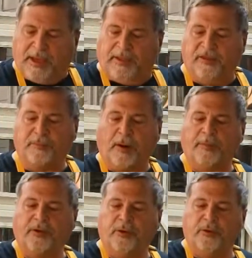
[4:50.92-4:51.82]
This
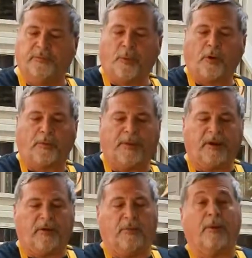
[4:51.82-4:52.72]
barbecue is pork
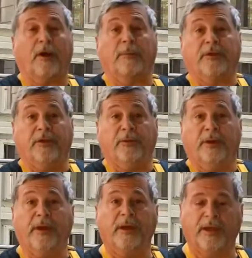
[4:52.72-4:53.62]
barrel barbecue.
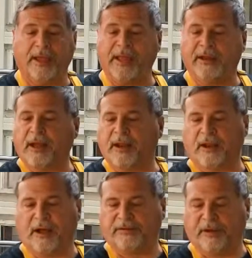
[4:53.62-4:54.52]
Again, got it at
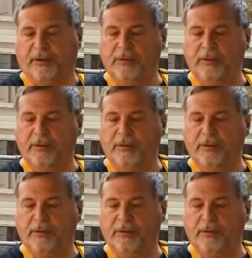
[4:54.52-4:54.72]
Costco.